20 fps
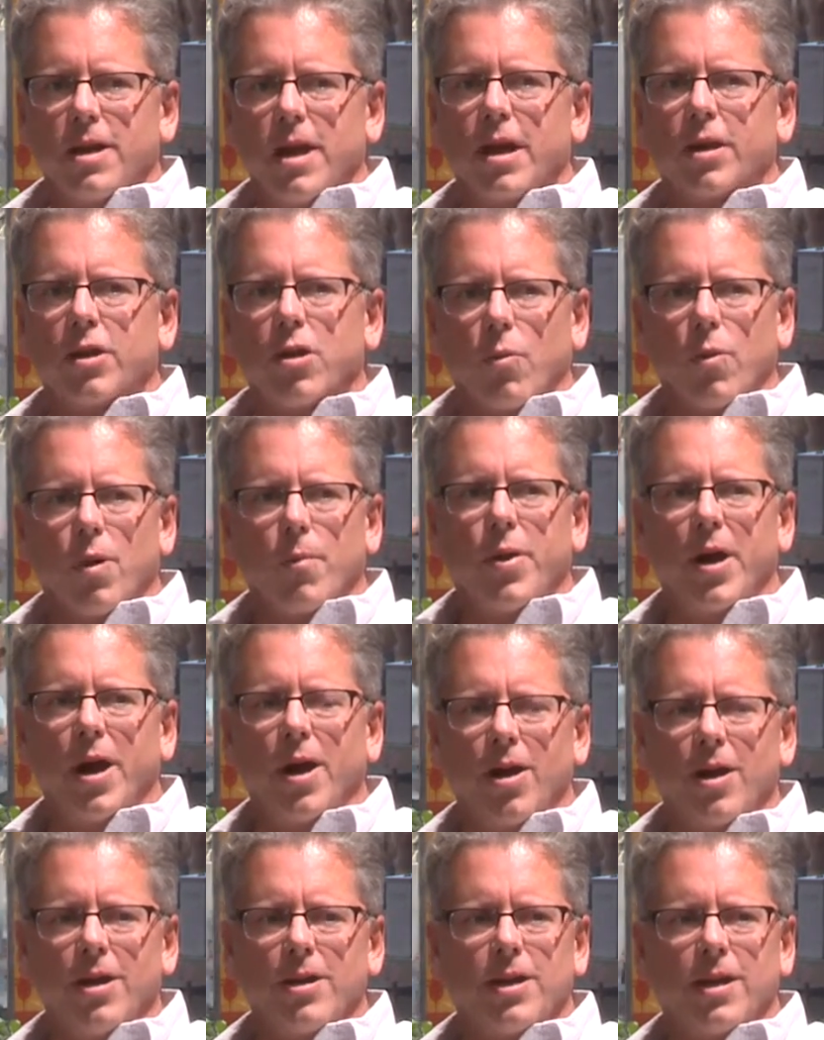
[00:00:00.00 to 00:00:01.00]
go
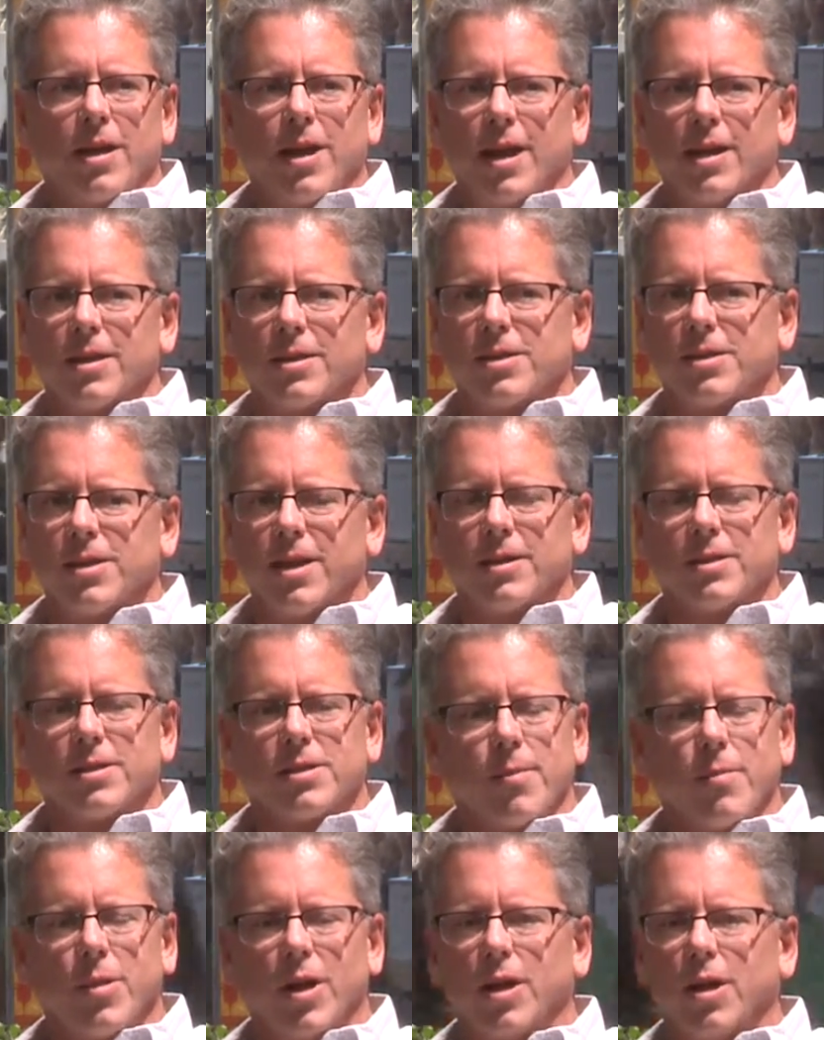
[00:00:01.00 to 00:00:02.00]
repair it, you can't send
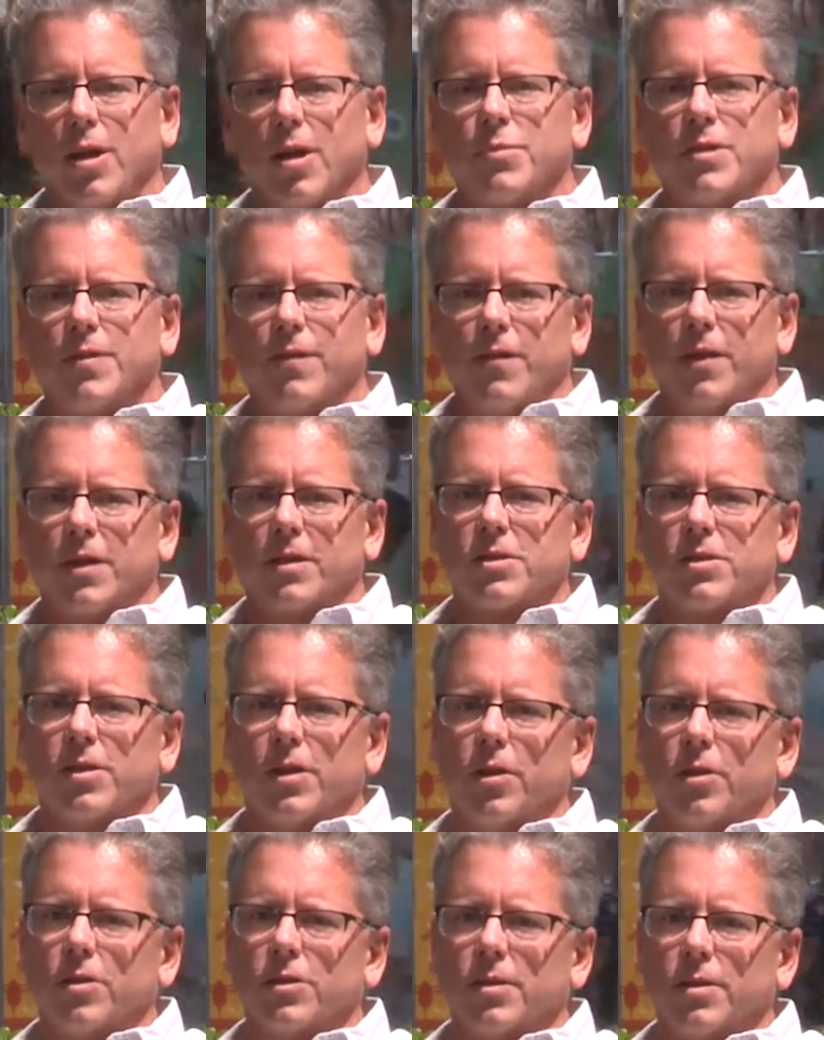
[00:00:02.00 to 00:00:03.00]
somebody up to fix
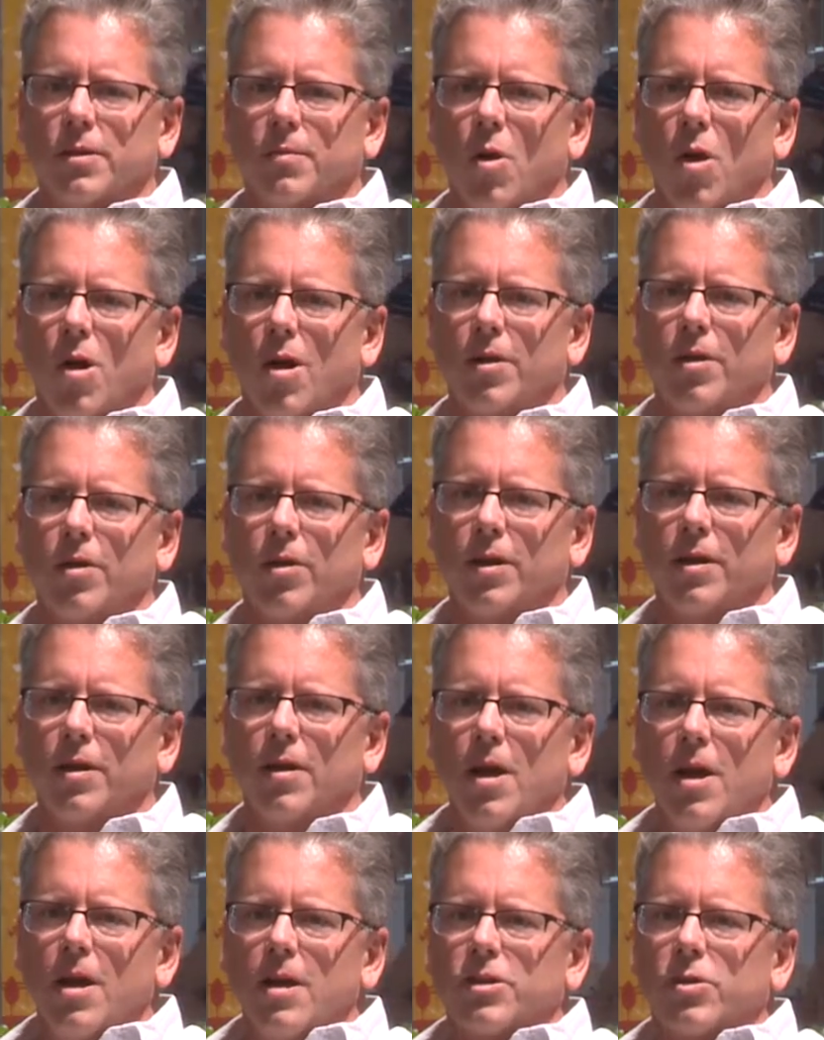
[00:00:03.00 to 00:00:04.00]
it or to monitor it,
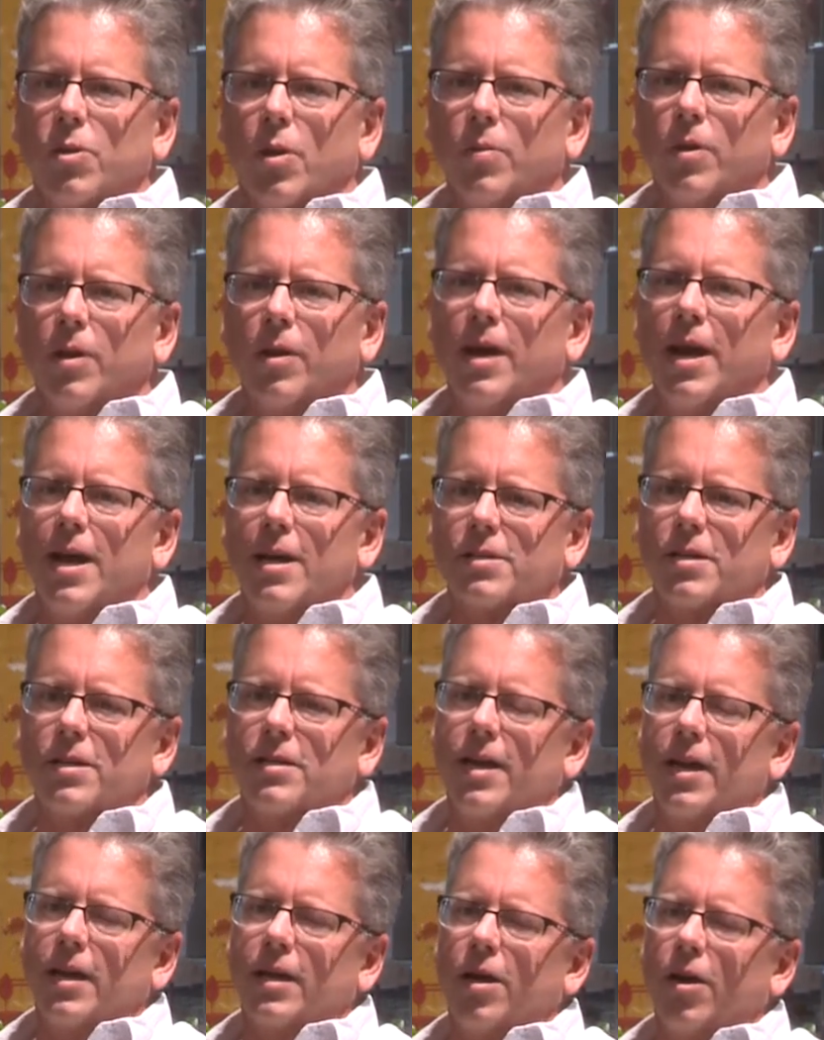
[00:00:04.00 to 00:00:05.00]
so it really has to
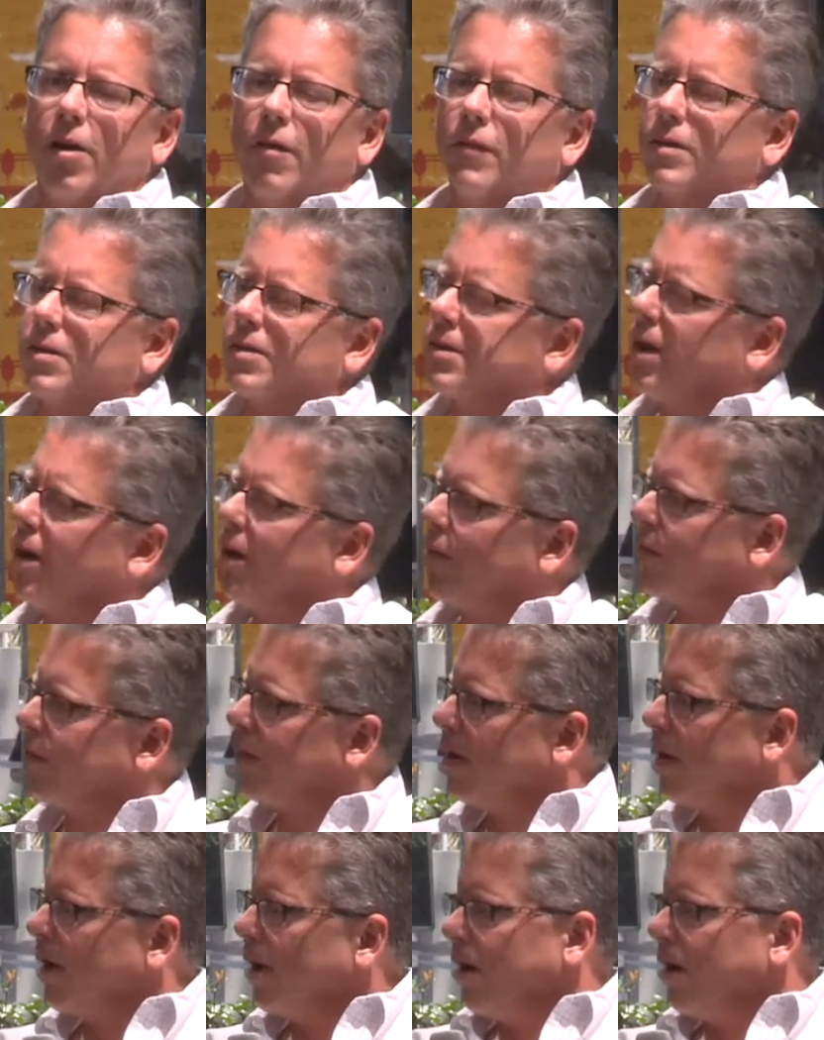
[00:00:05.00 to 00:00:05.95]
take care of itself.